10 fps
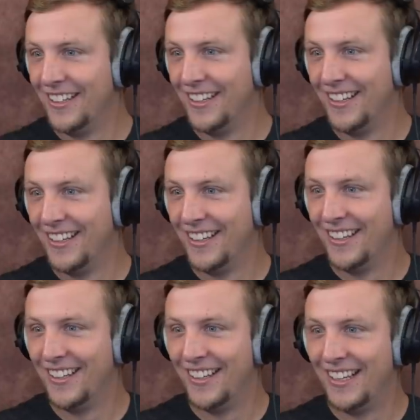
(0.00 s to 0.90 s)

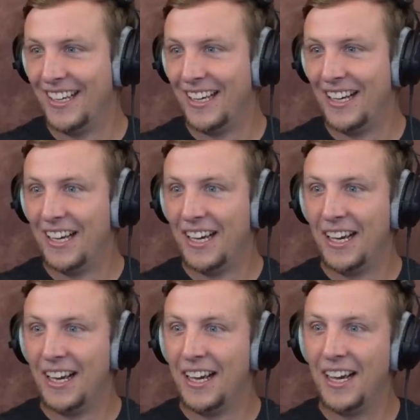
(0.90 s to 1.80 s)

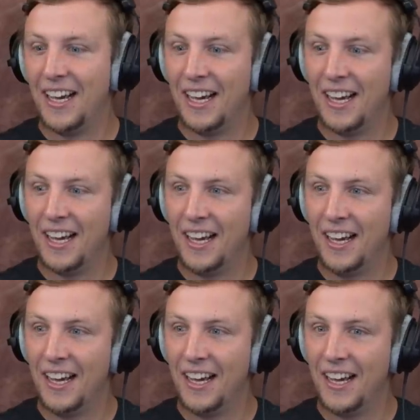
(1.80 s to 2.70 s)

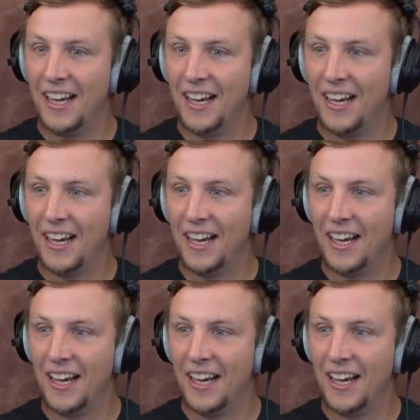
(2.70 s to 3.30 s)
This person isn't speaking.